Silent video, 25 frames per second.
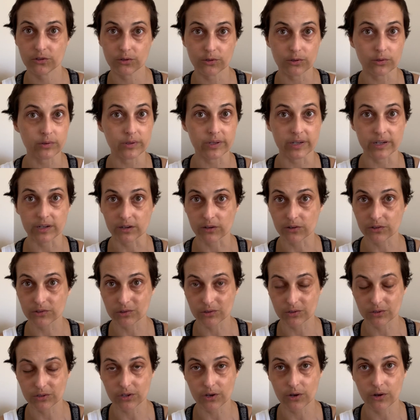2 years
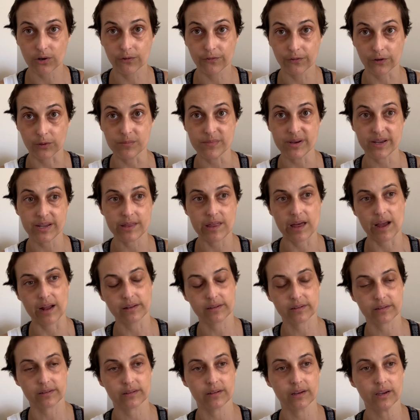or so. For me,
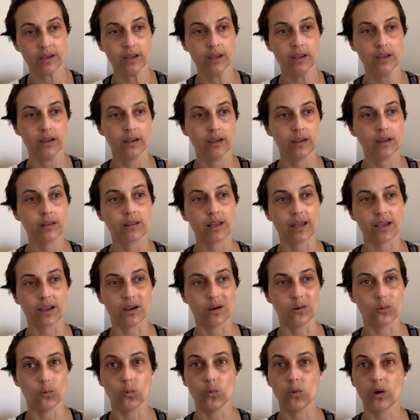that's like
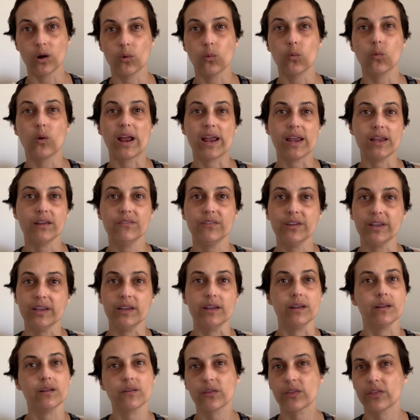a
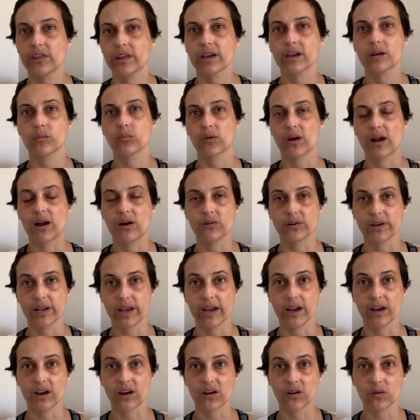wavy, thick brown
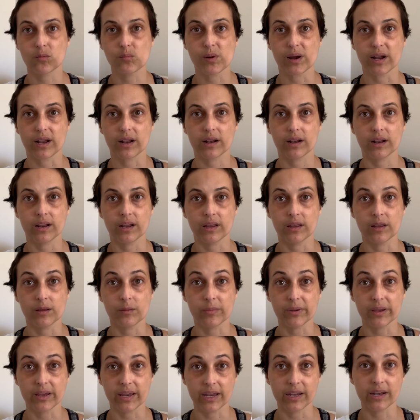hair, but in the
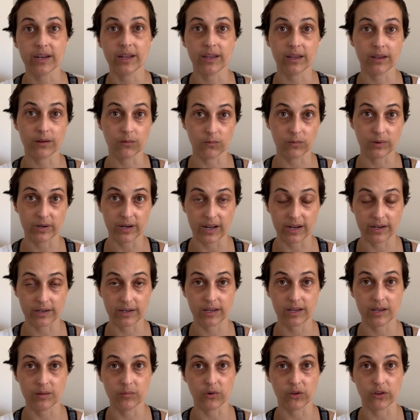beginning, when I had
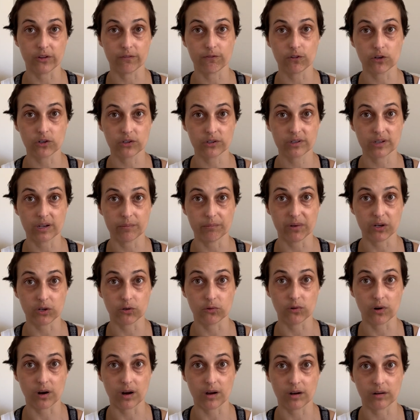chemo the first time, it
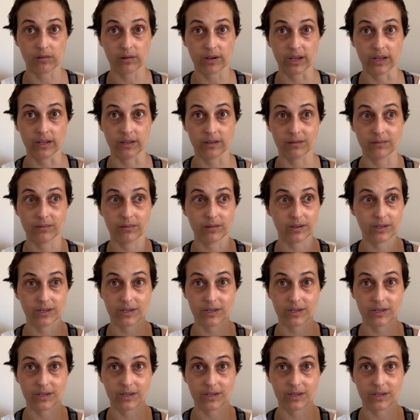grew out in